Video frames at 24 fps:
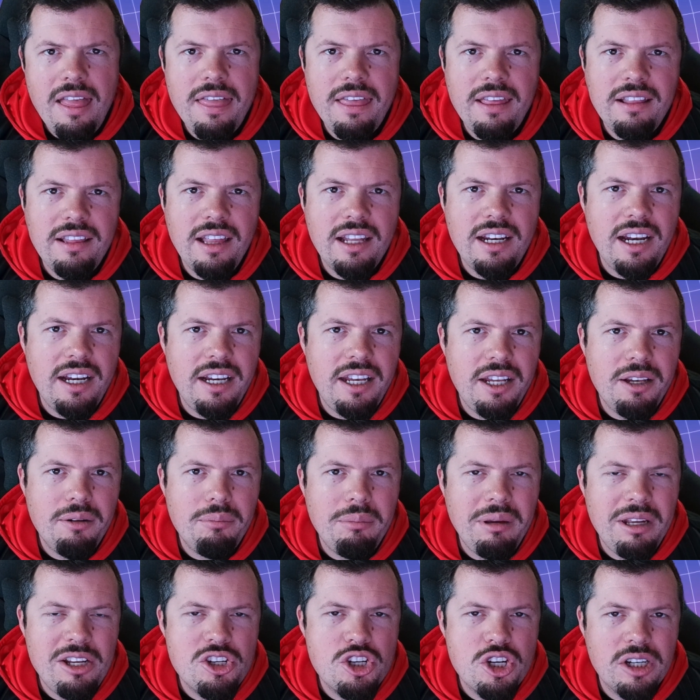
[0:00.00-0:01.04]
thing that I need to
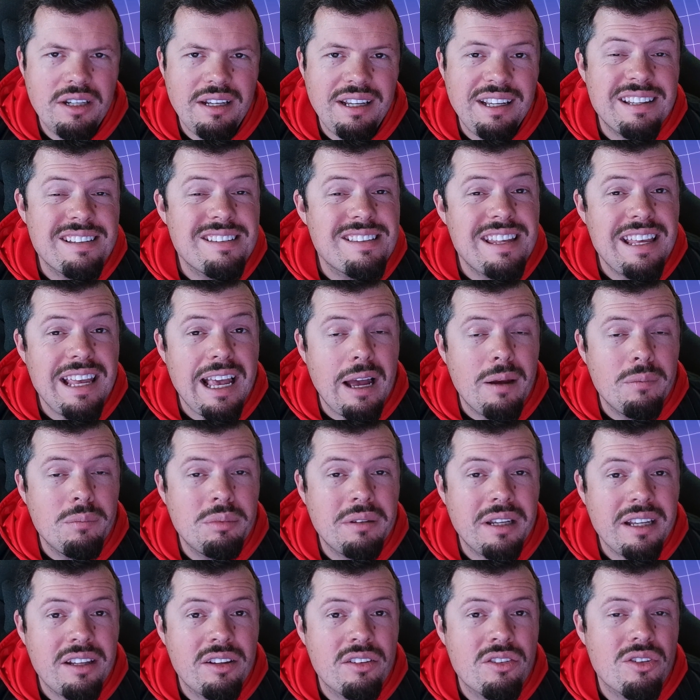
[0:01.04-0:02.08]
mention is the
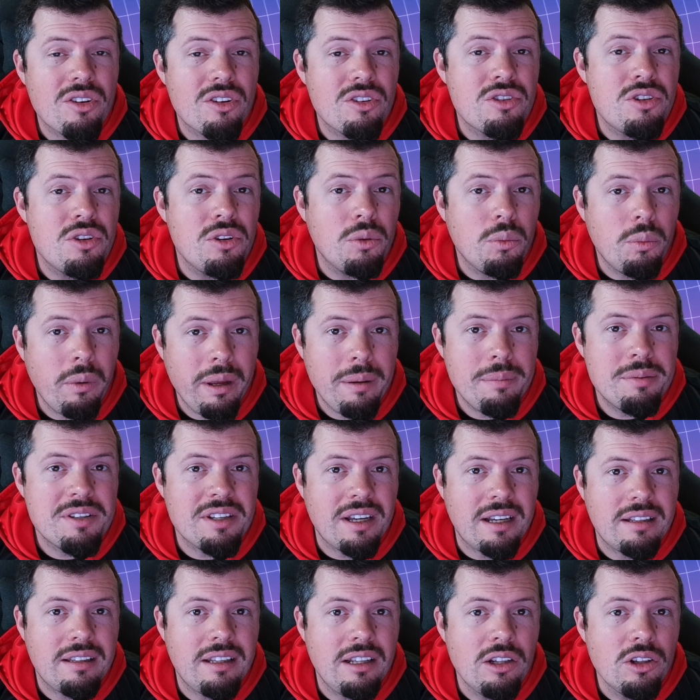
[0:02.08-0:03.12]
updates to the
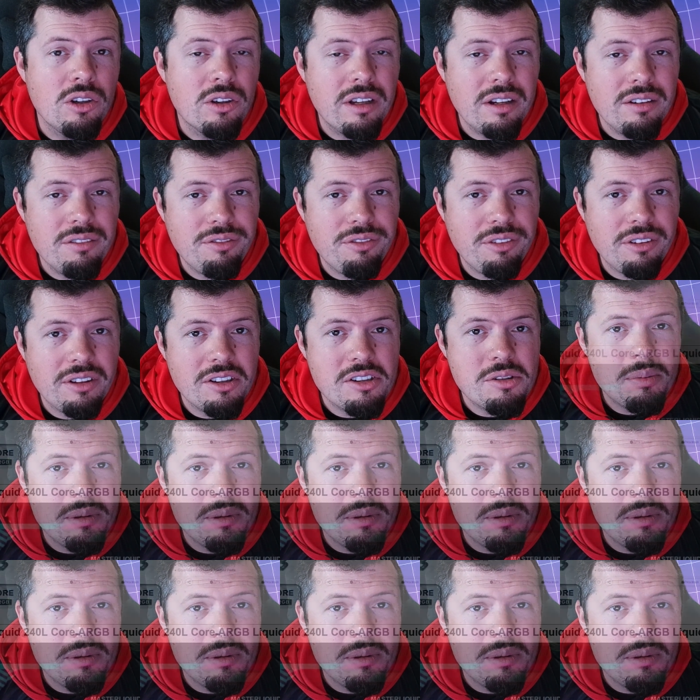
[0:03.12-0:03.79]
website. The look and feel has